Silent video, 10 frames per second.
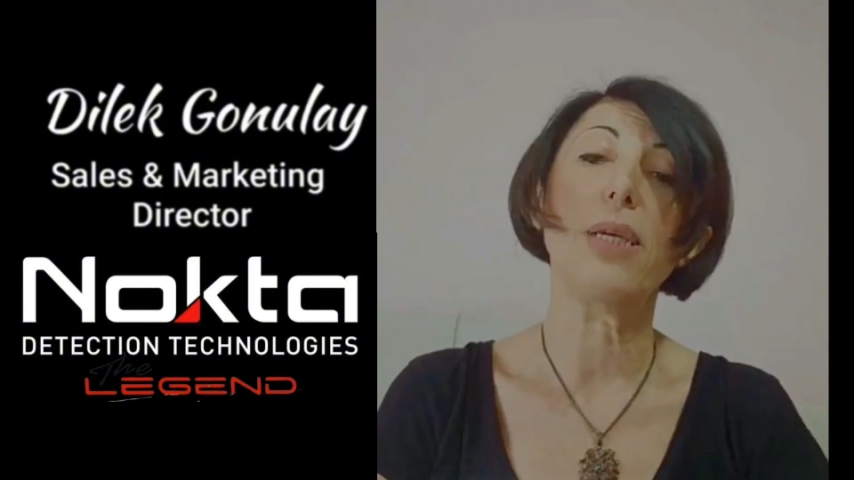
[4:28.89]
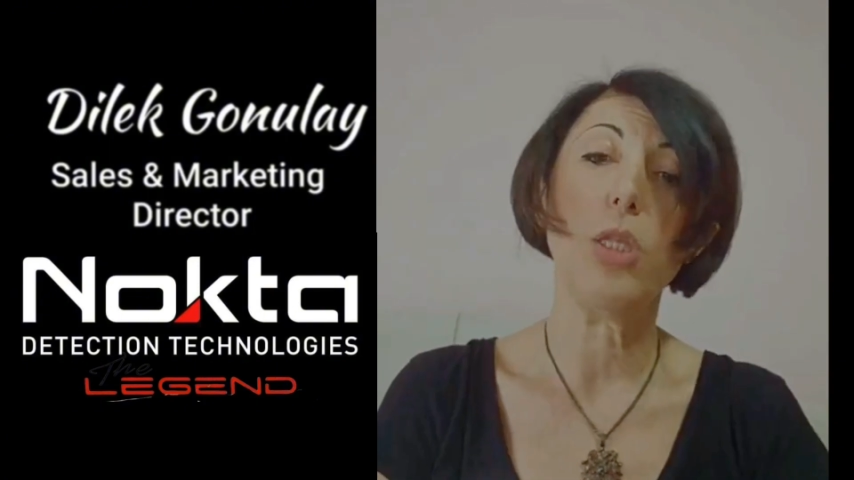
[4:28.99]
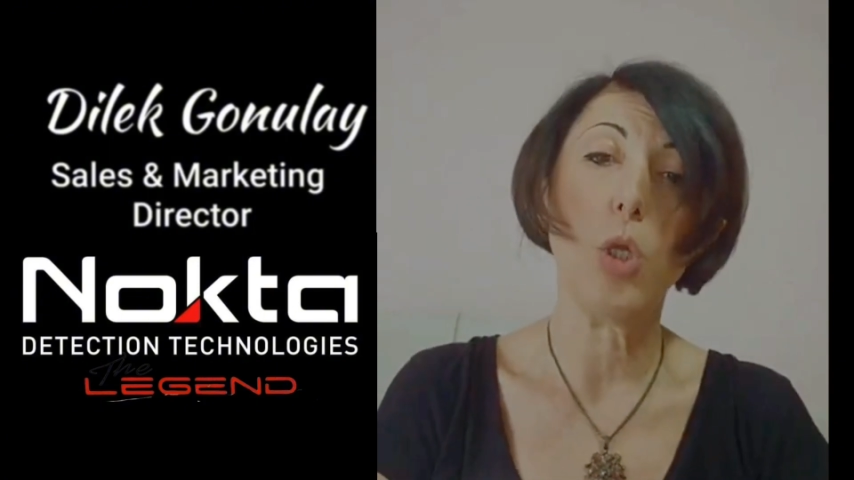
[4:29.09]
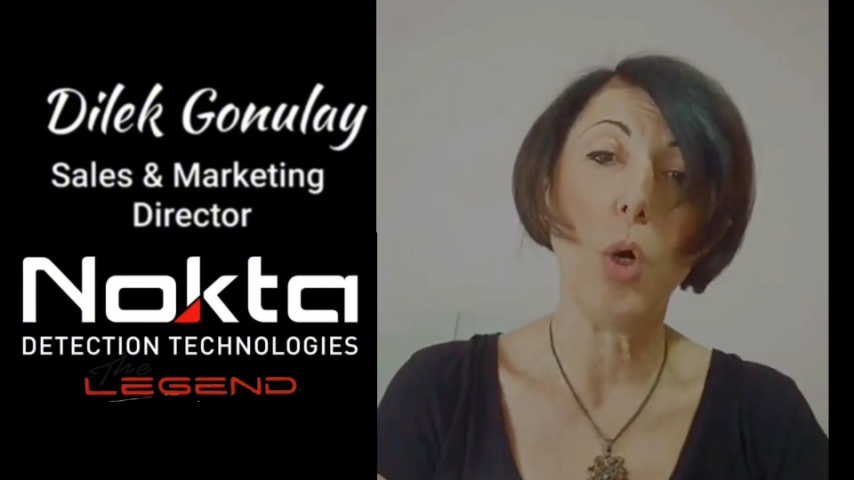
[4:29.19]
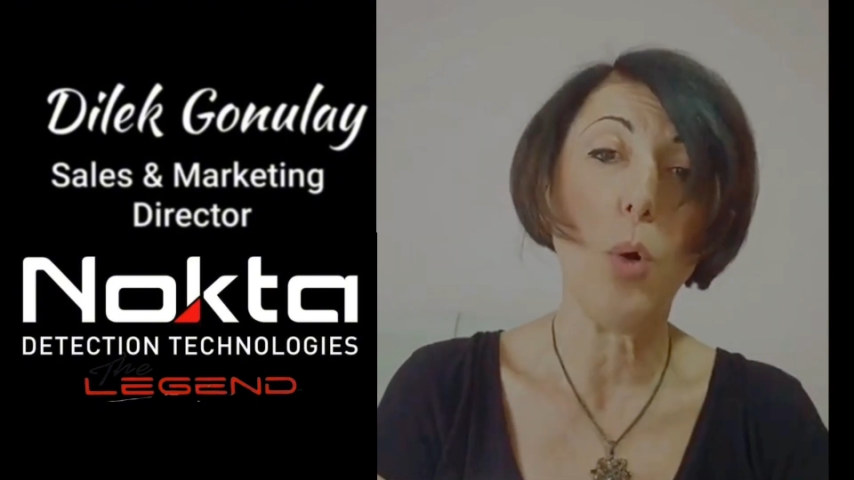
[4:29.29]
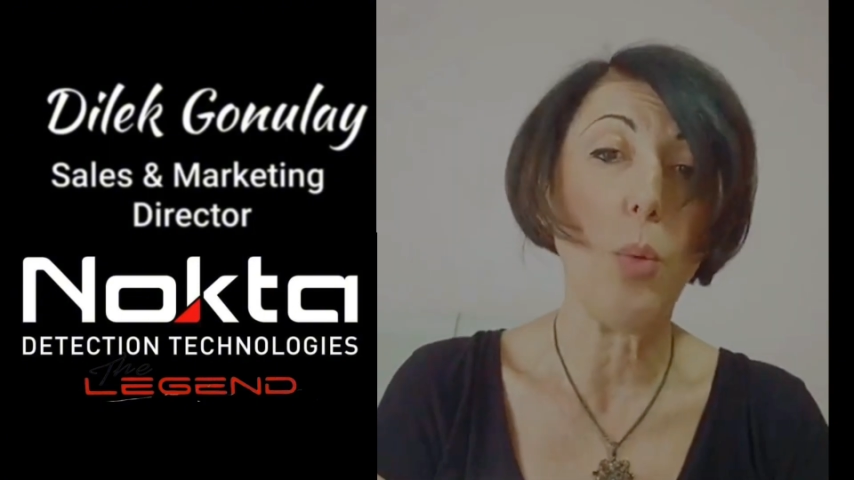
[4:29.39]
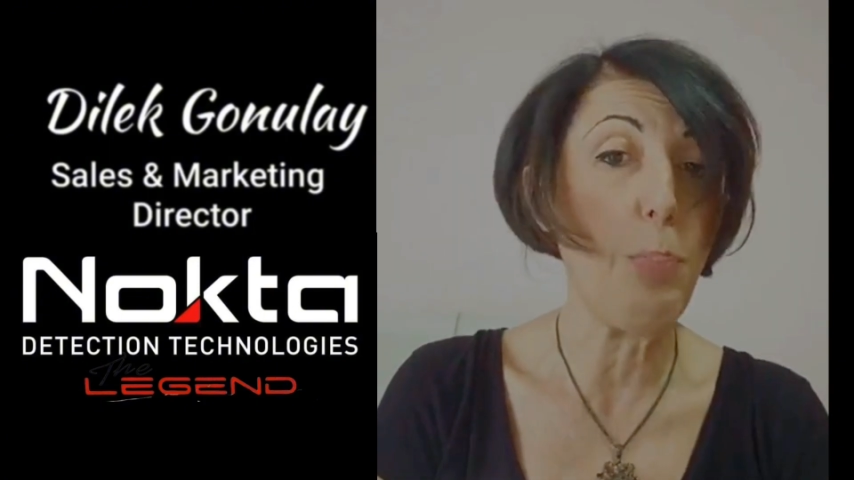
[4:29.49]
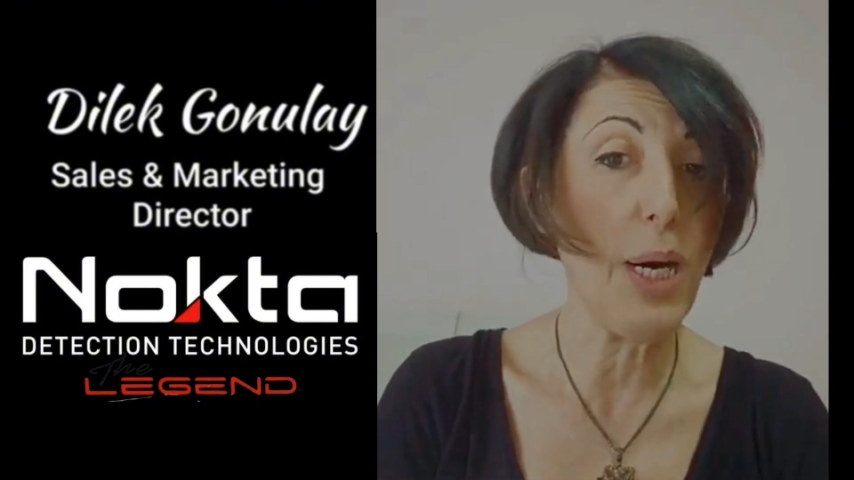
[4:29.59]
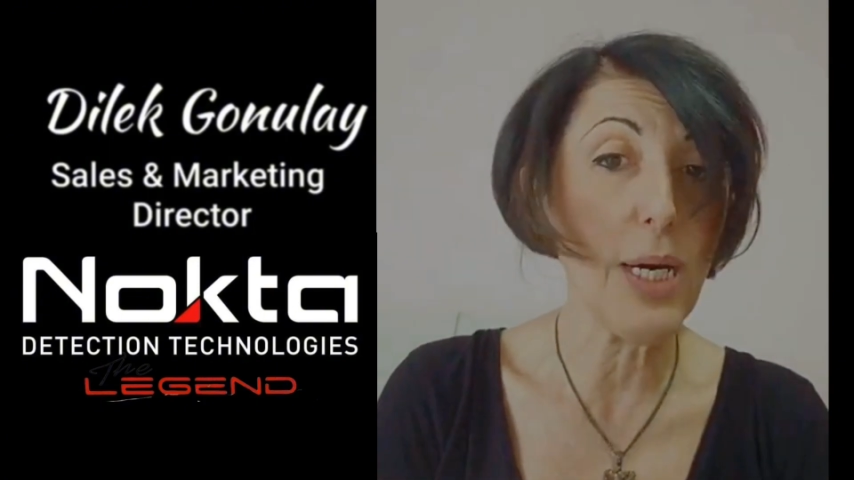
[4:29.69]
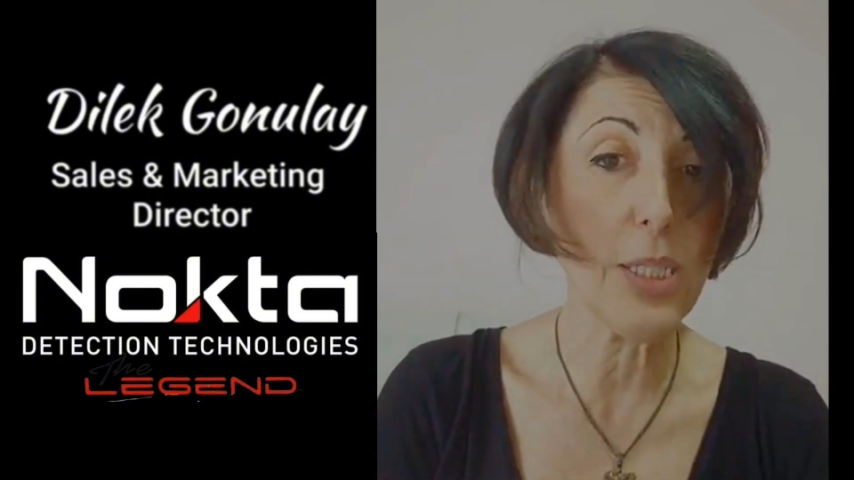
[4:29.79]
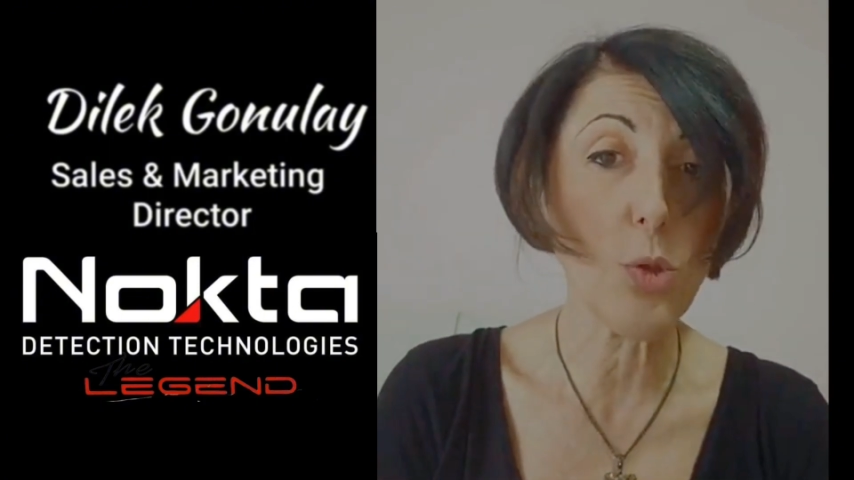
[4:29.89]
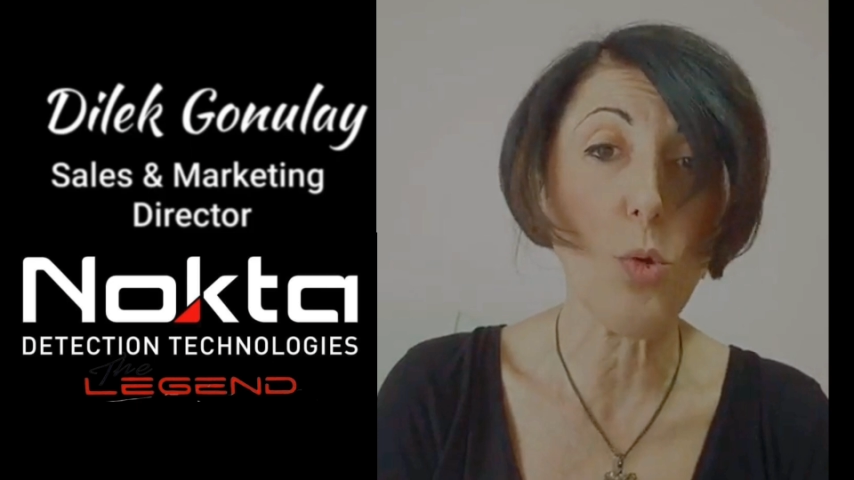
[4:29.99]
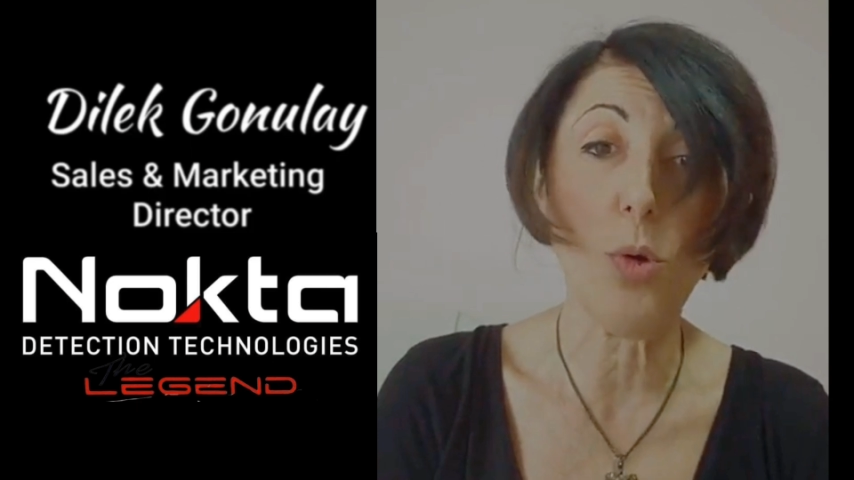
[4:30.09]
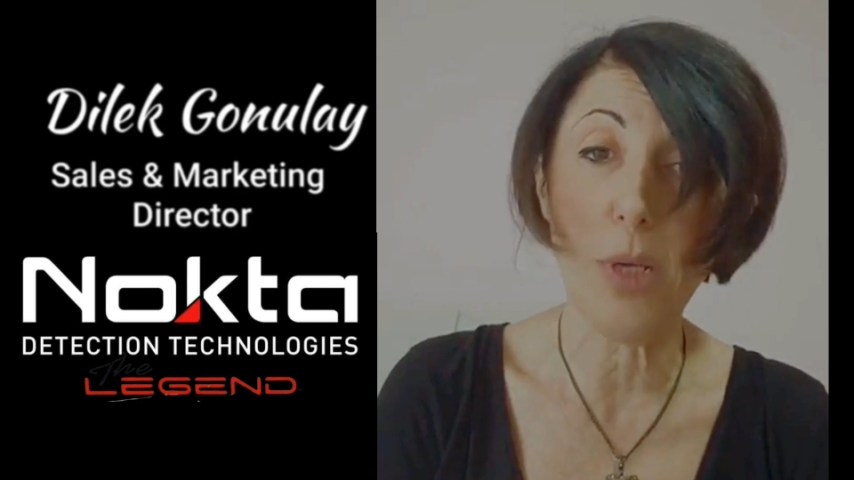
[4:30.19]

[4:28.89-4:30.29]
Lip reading: no bugs or